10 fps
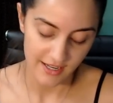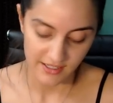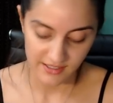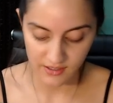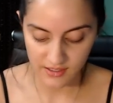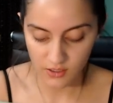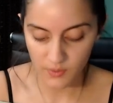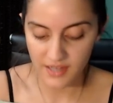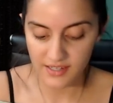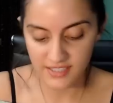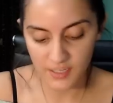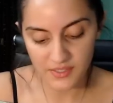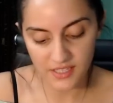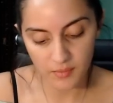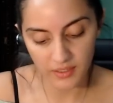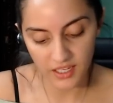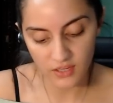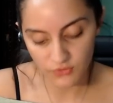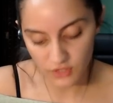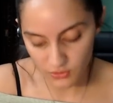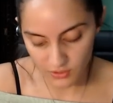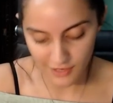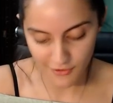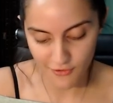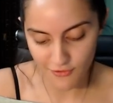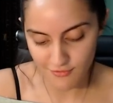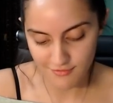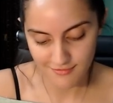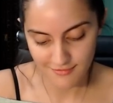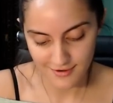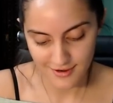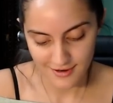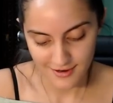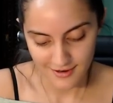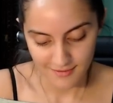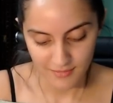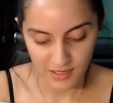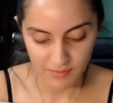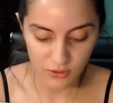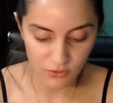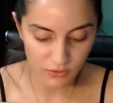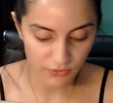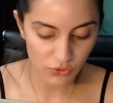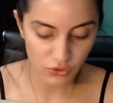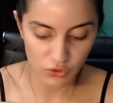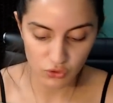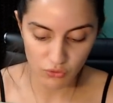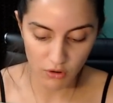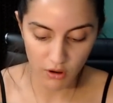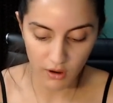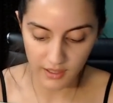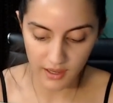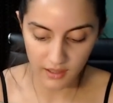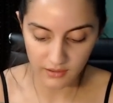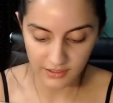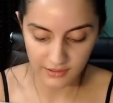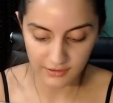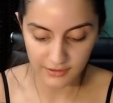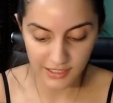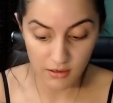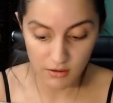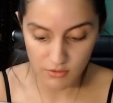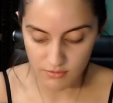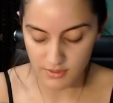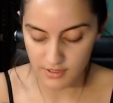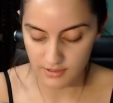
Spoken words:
so let's go ahead and see what's coming in for you, Leo. My beautiful, strong, elegant Leo.